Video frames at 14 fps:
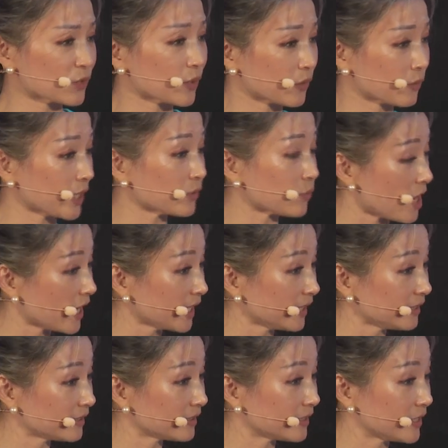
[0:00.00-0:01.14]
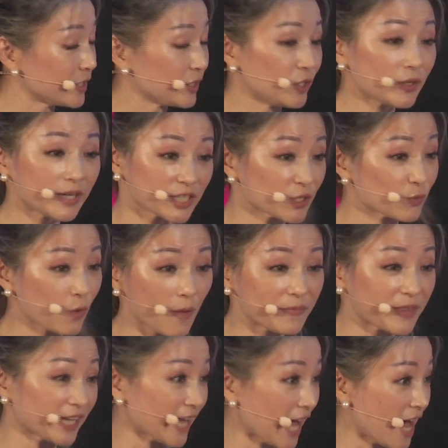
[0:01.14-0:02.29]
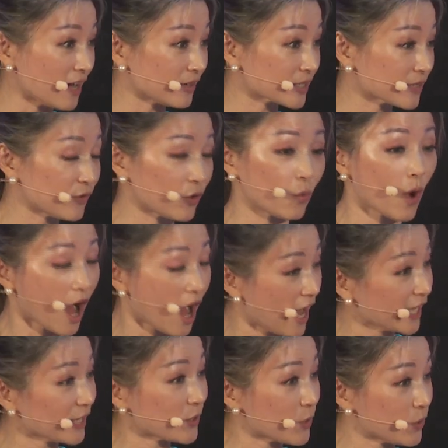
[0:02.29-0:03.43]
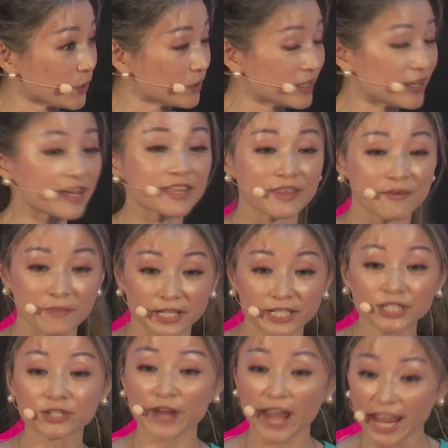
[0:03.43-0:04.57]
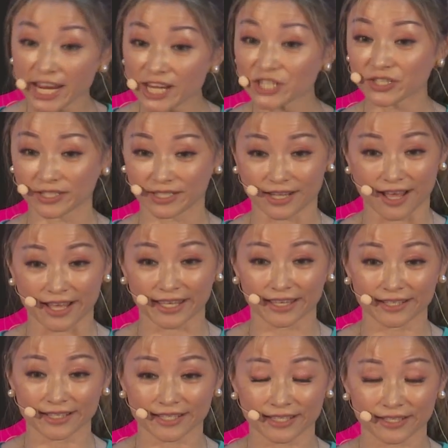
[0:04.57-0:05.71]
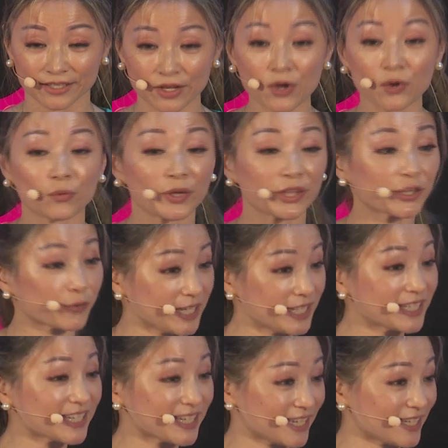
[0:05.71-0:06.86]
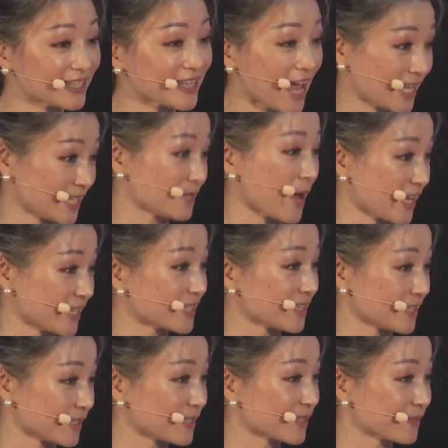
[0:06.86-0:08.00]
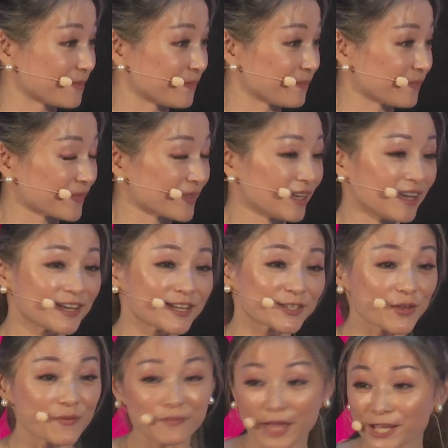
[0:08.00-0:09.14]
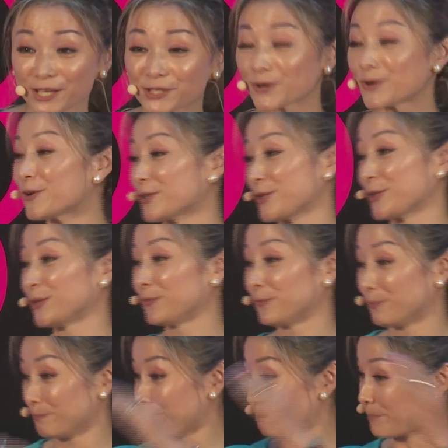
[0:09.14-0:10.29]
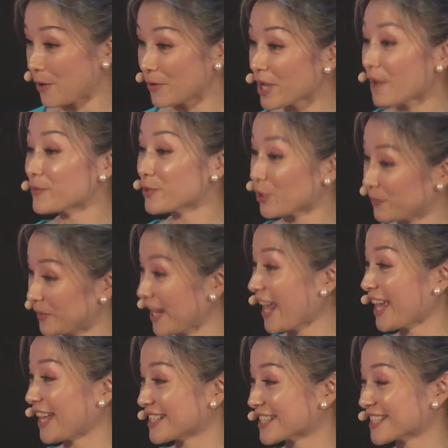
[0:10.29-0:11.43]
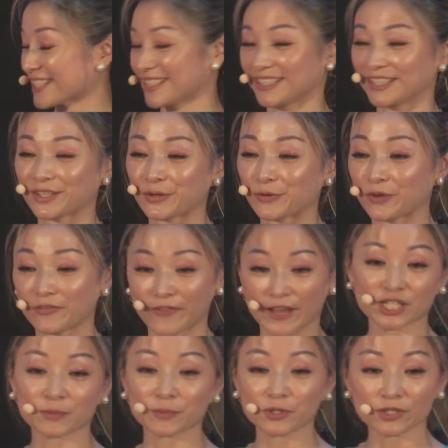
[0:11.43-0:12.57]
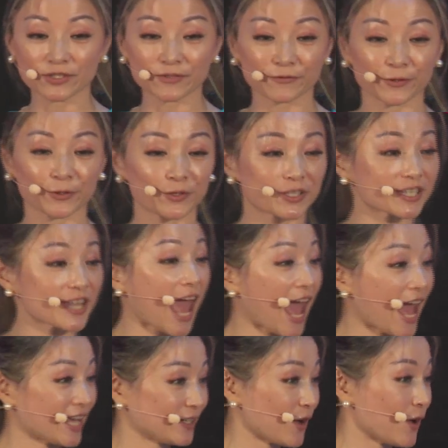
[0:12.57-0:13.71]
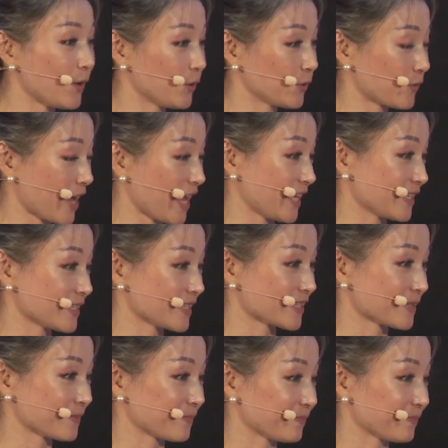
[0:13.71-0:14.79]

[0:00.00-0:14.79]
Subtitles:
with red wine, you can swap that out for what I call the Mediterranean diet with green teas and spices. So make sure you bulk up your plate with vegetables, fruits, and whole grains,